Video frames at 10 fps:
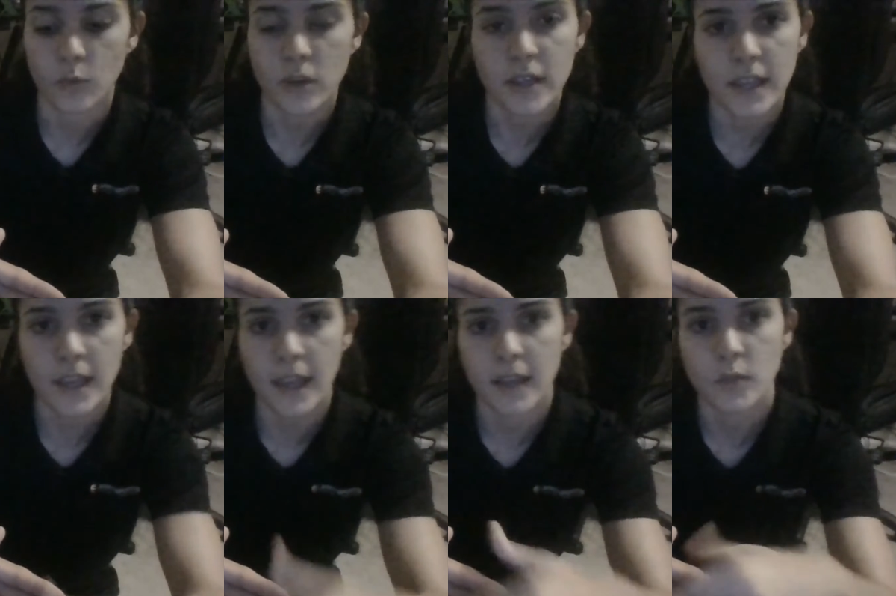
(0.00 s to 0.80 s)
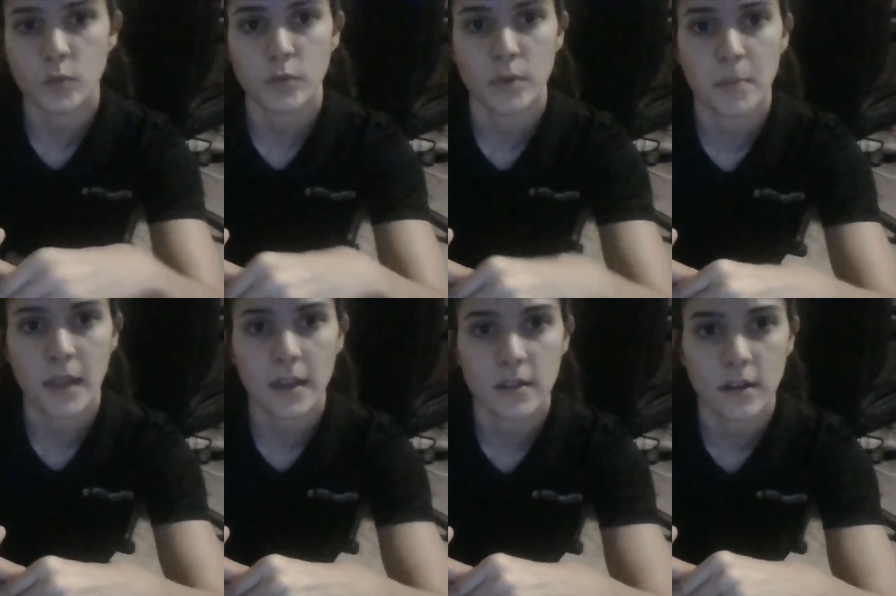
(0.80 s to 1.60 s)
working hand will
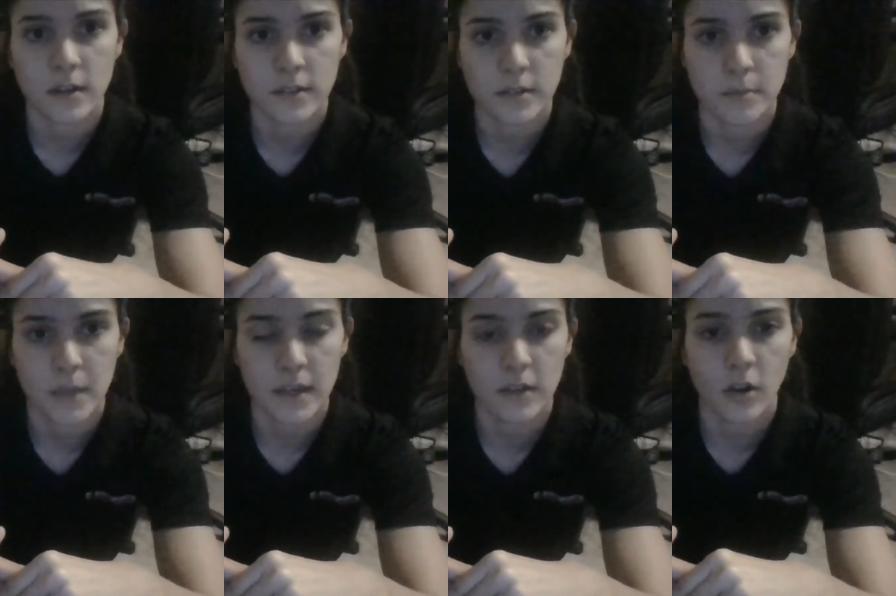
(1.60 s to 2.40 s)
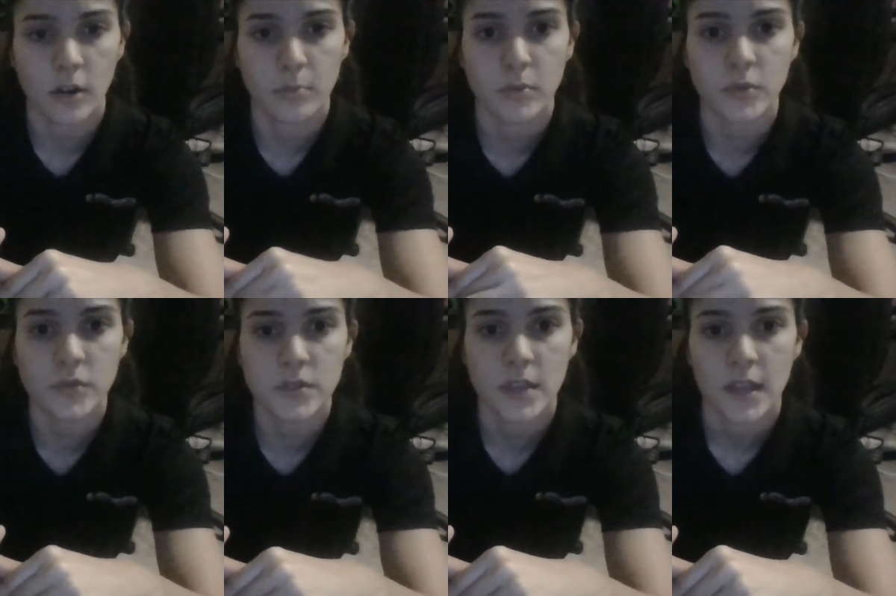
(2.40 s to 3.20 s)
remain on the
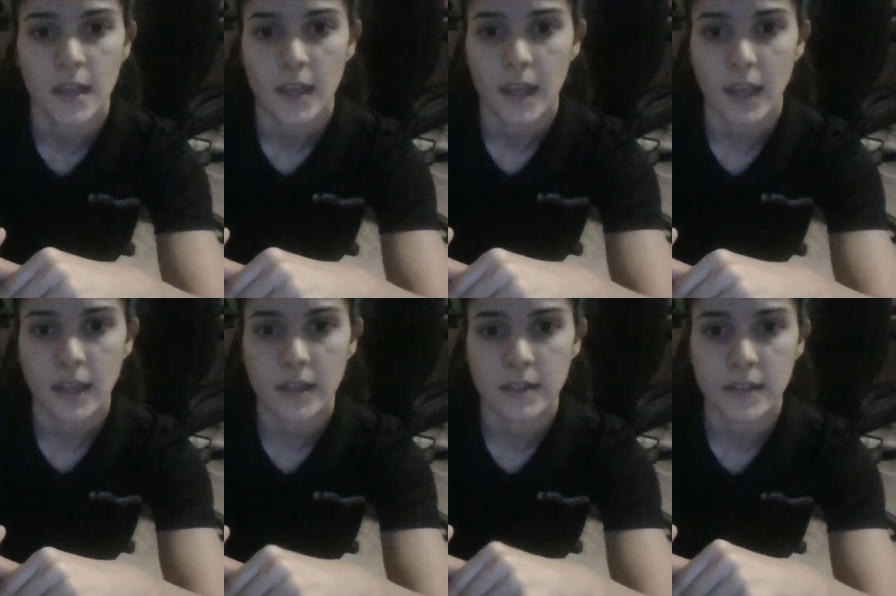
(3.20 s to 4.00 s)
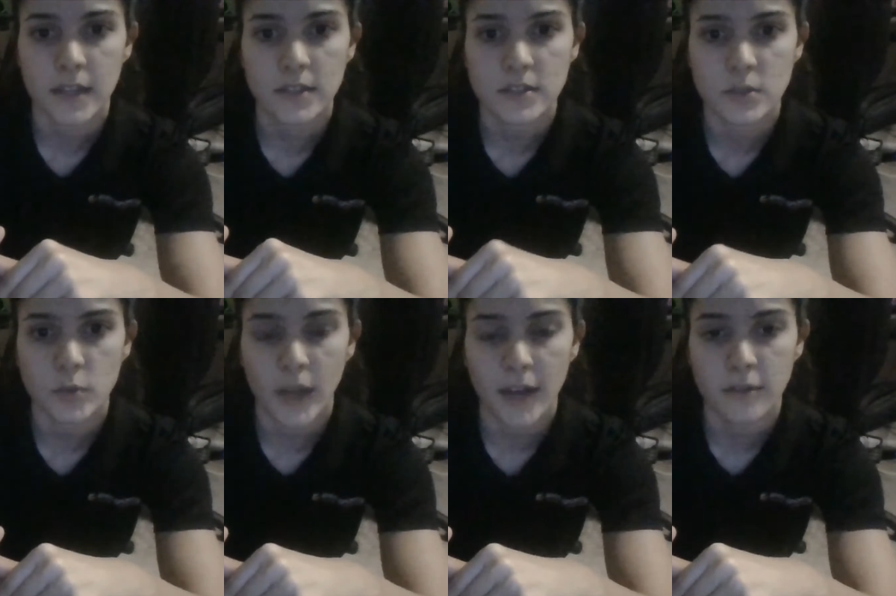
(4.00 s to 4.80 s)
metacarpals. And next you
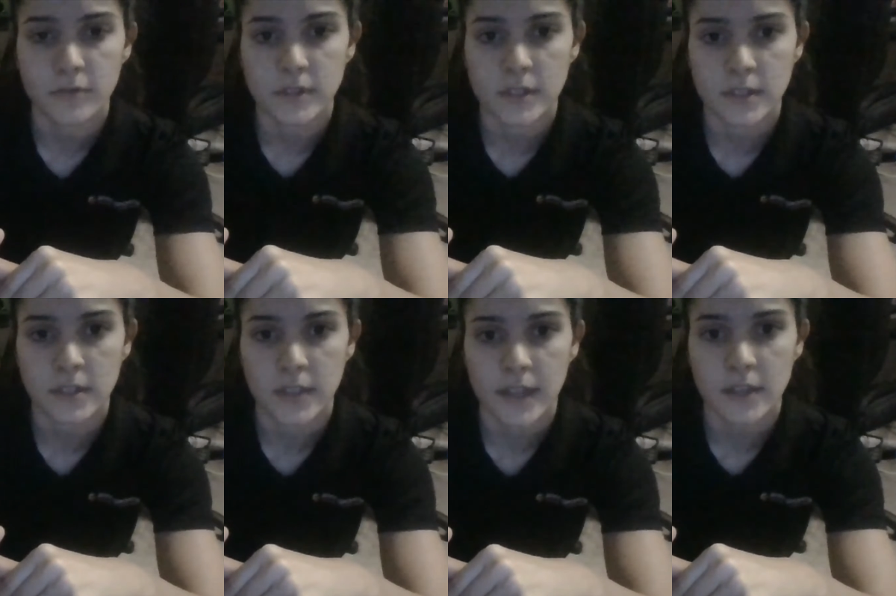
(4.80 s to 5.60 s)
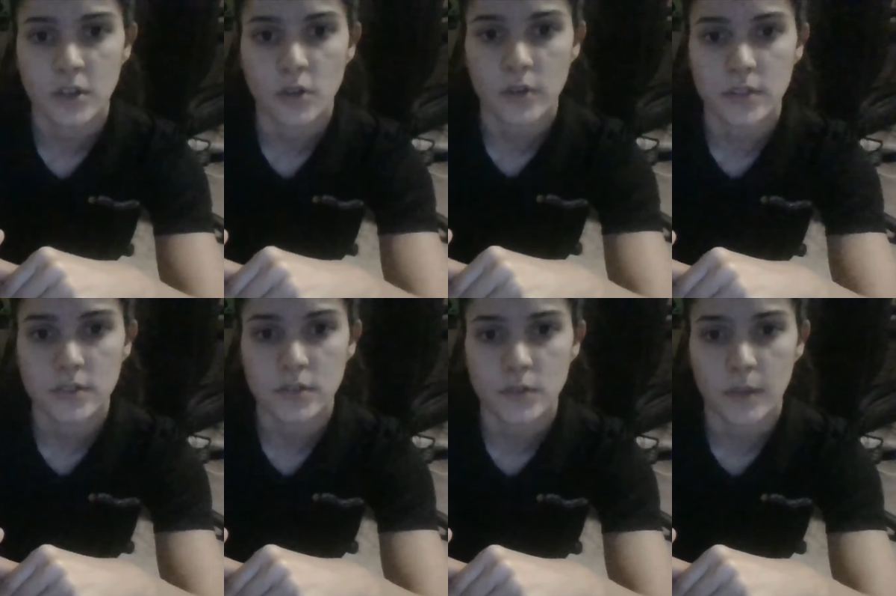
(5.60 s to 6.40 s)
will have the client go
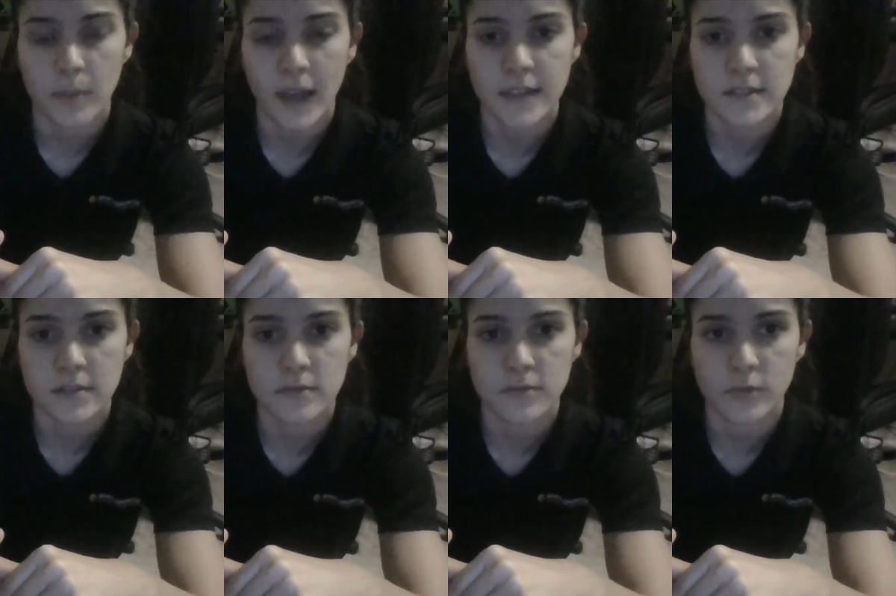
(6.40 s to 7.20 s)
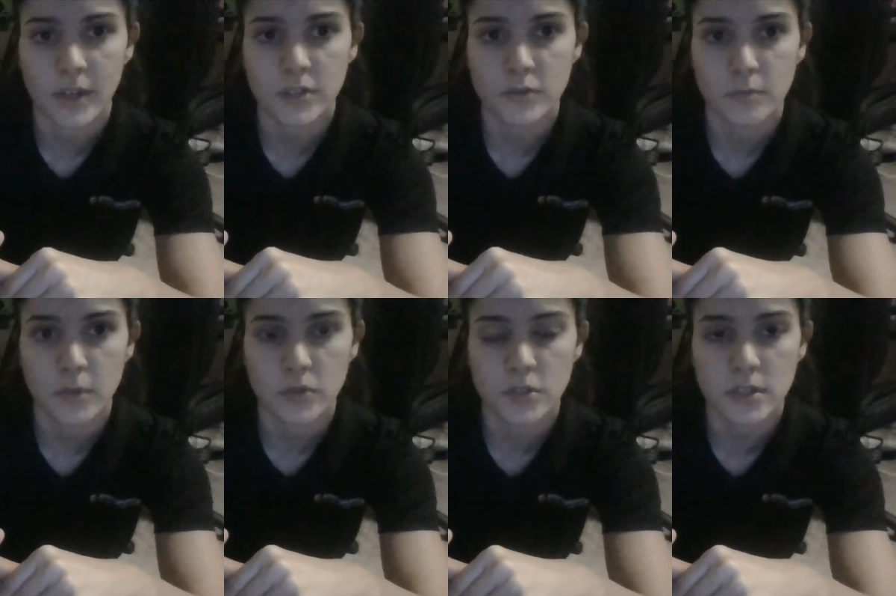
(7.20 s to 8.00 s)
into a passive range of
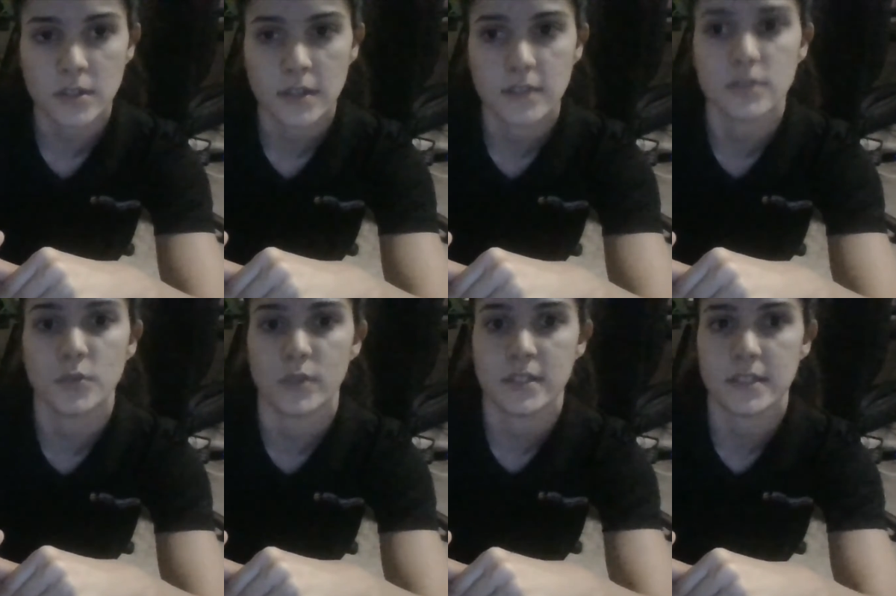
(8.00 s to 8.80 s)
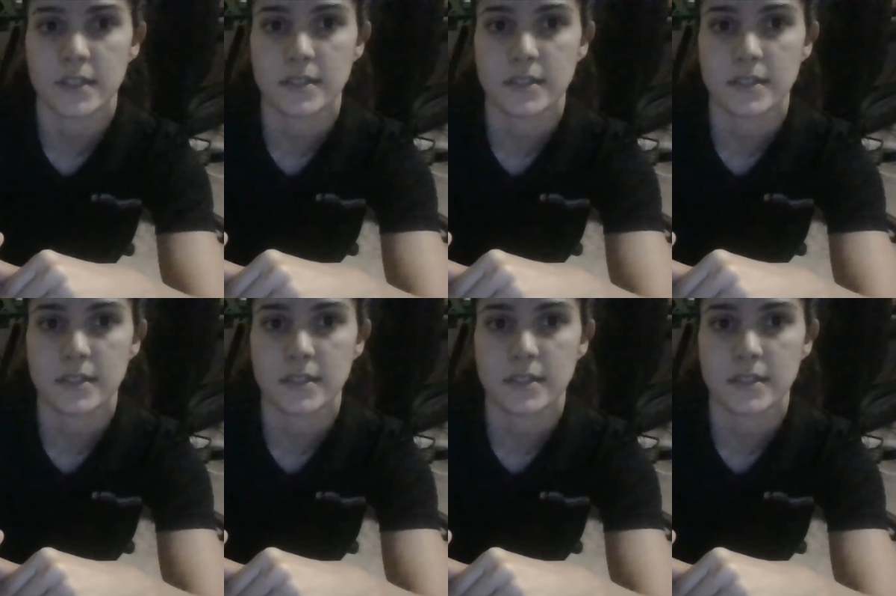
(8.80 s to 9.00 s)
motion into wrist